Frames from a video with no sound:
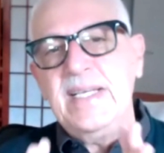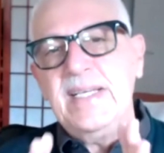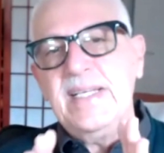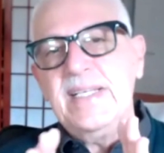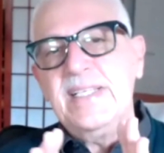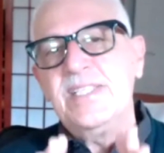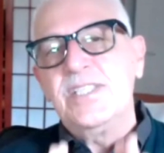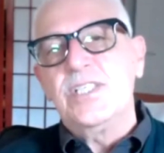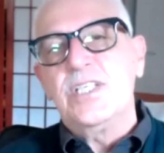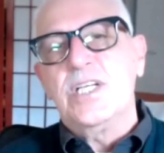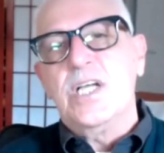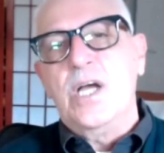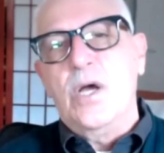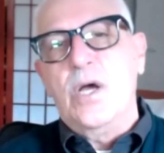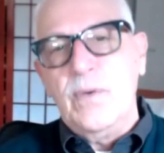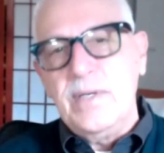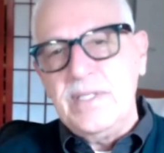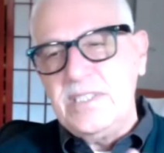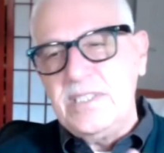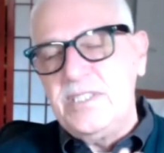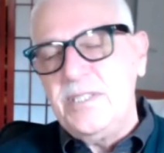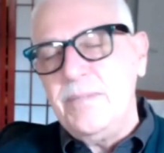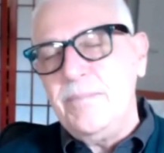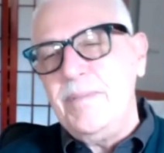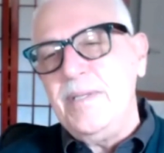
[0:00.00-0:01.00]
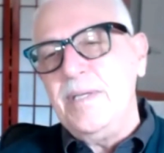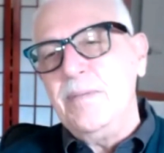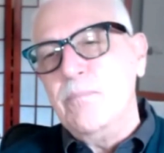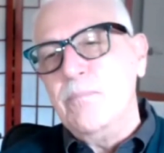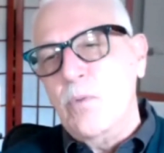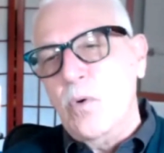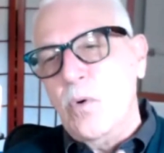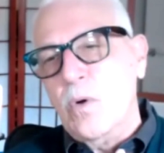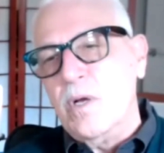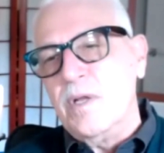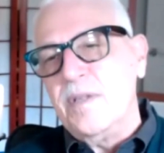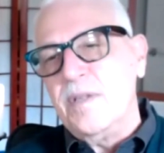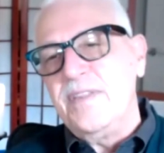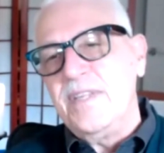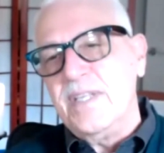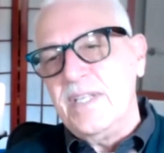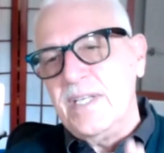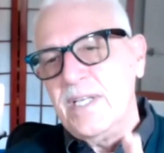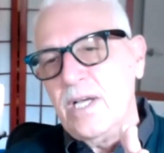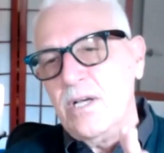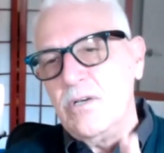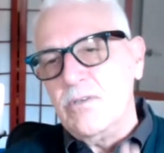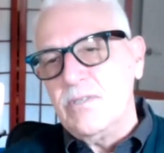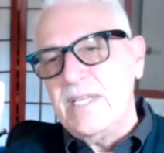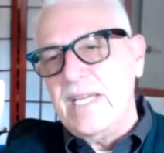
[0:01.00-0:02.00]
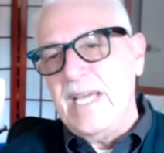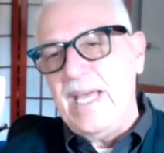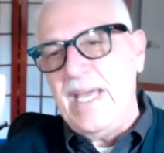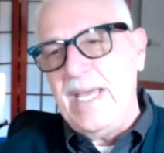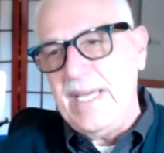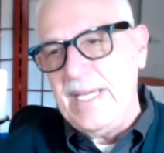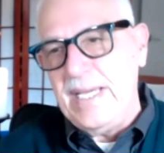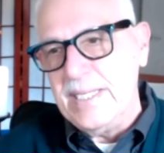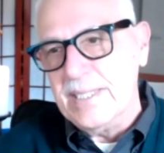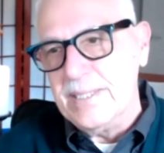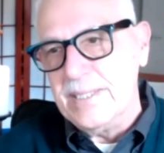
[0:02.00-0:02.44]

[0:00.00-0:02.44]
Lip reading: is going to be more than okay.